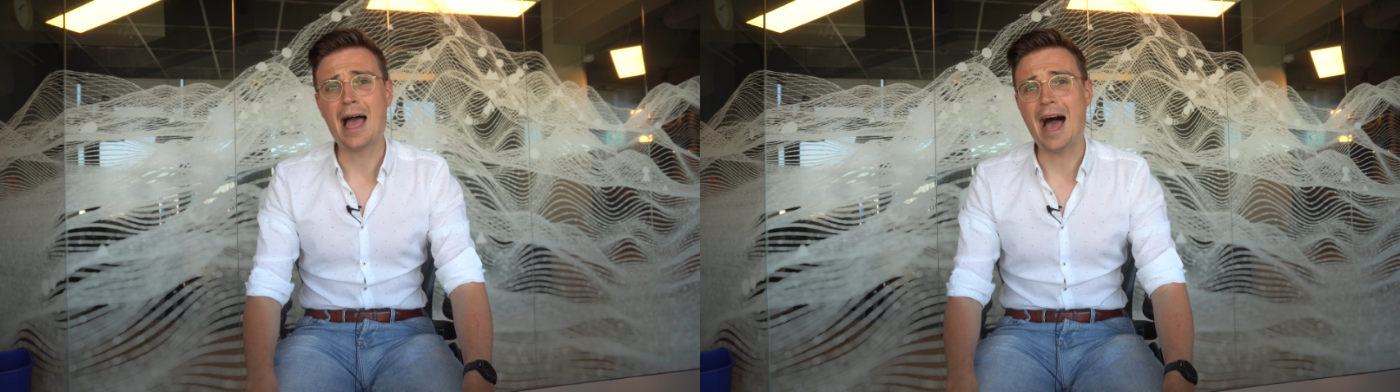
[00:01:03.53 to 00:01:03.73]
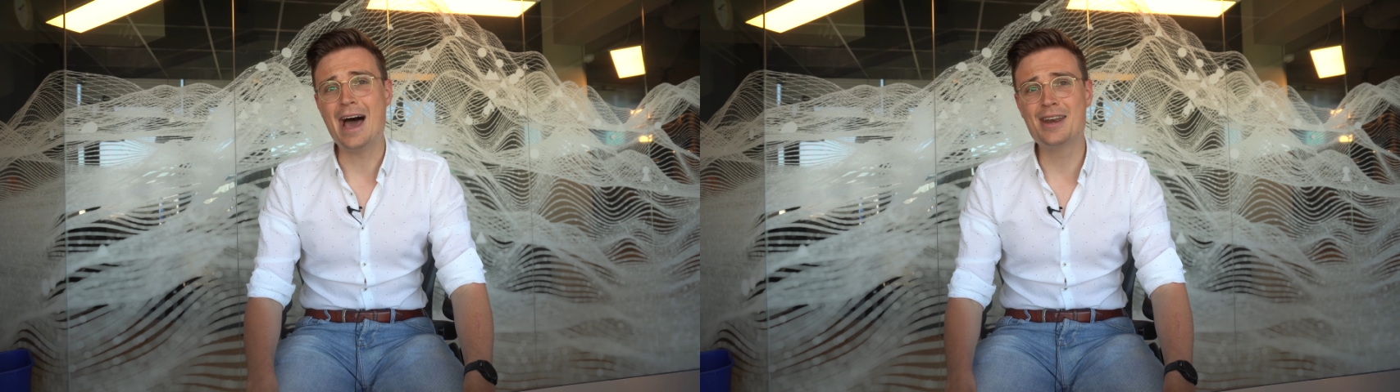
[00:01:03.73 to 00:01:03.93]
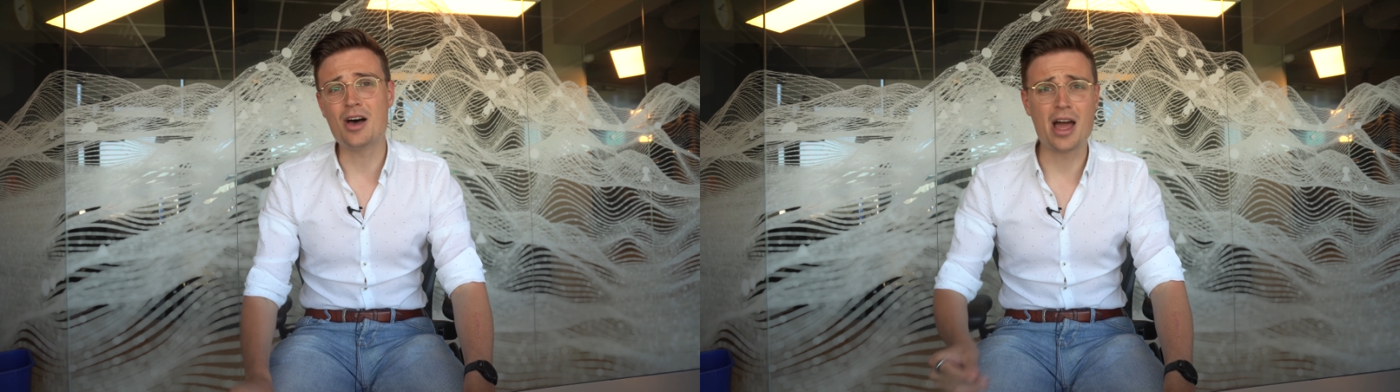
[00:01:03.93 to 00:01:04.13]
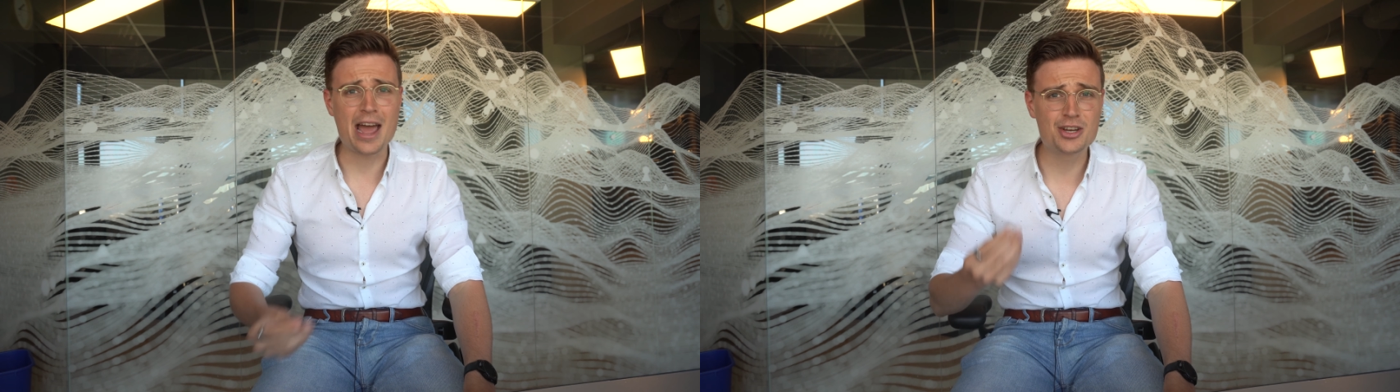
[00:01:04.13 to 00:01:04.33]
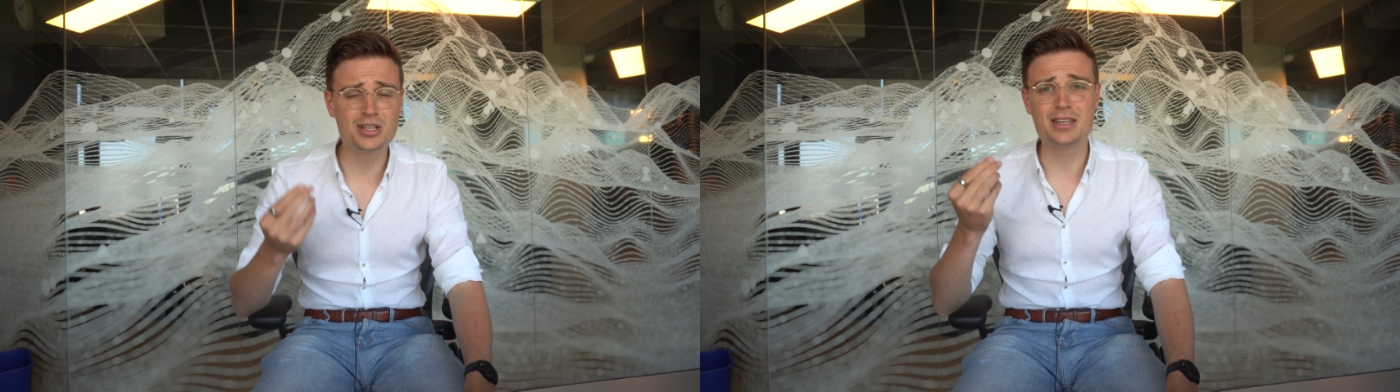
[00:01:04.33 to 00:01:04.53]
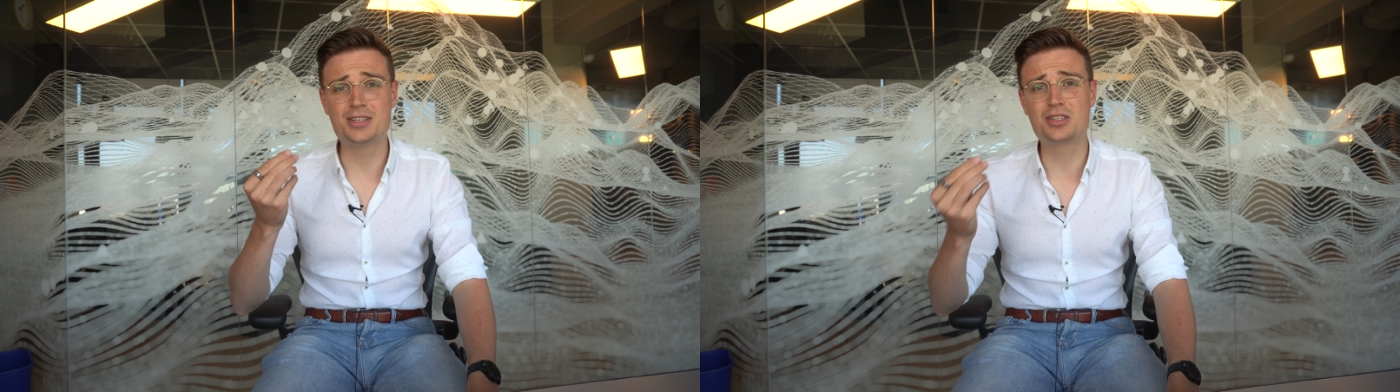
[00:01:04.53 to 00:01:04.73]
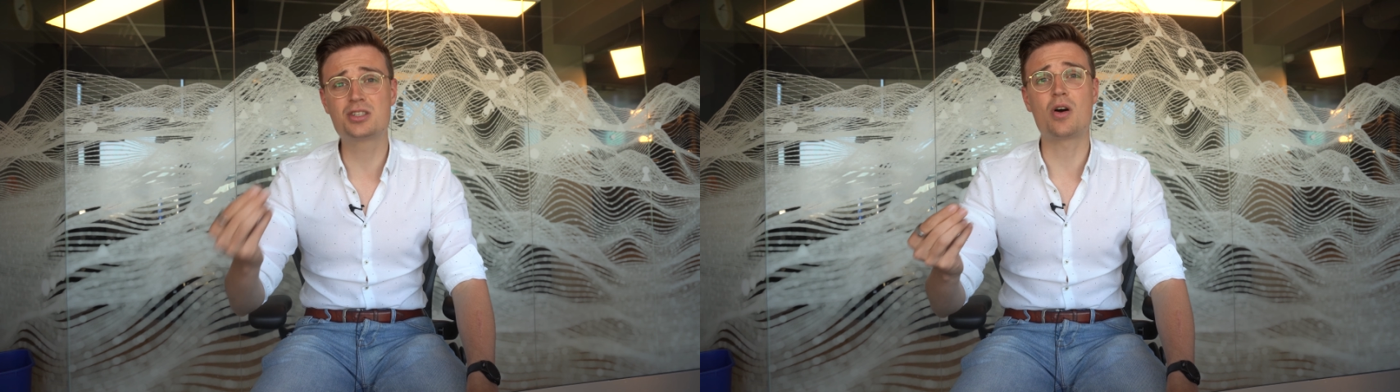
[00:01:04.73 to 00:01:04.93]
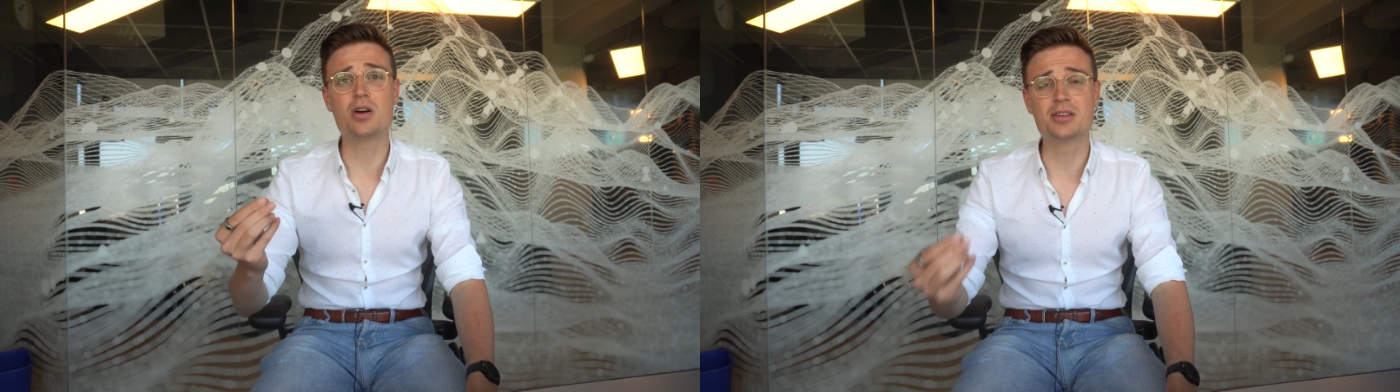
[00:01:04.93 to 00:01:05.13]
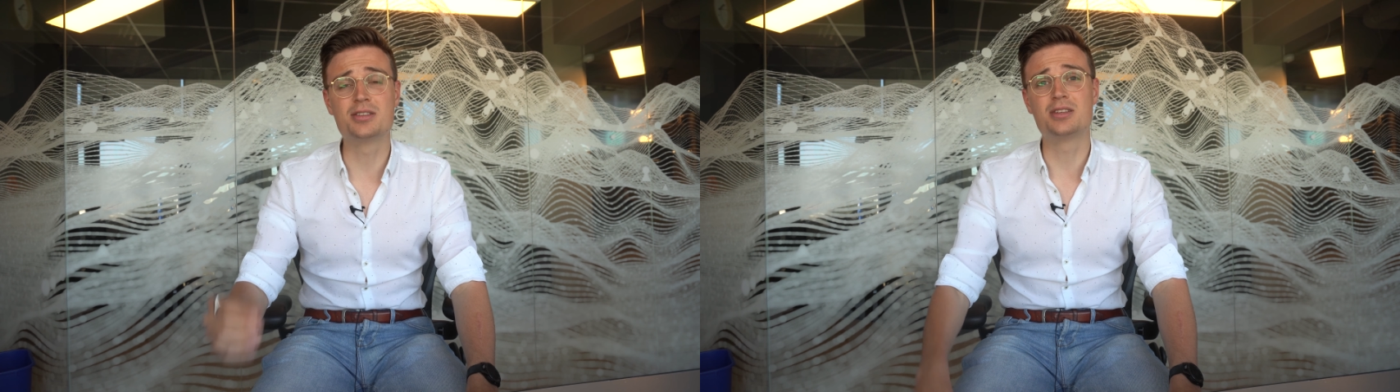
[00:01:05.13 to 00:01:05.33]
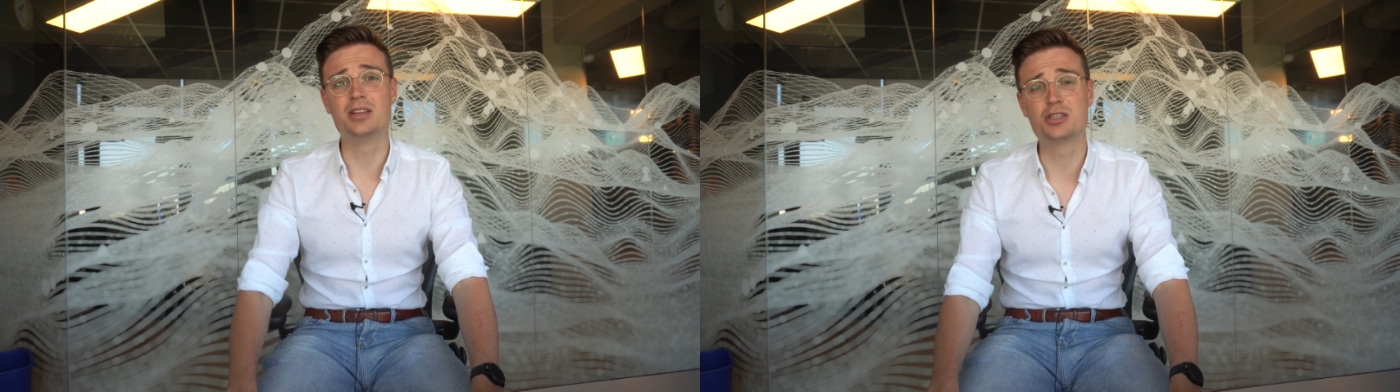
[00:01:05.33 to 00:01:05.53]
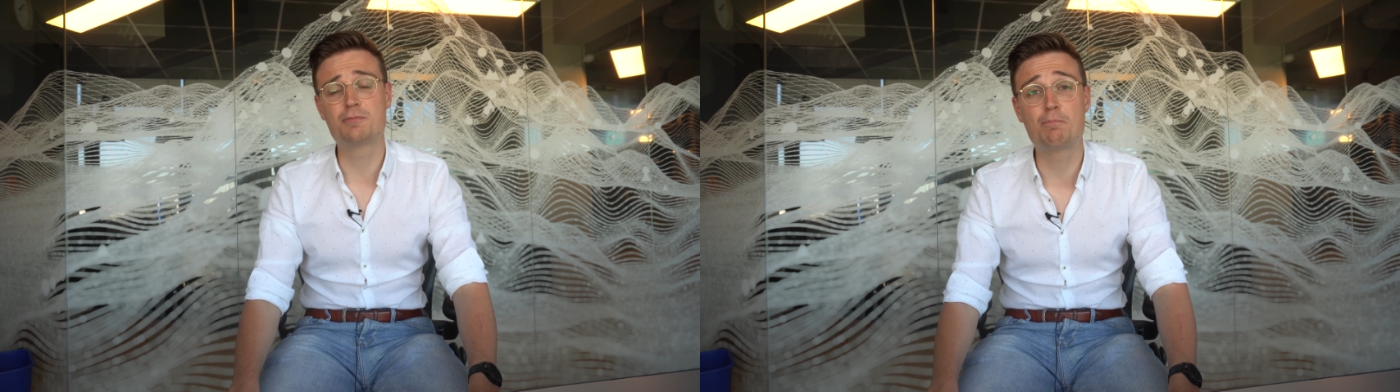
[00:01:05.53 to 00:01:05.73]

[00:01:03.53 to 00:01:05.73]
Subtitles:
And I actually started this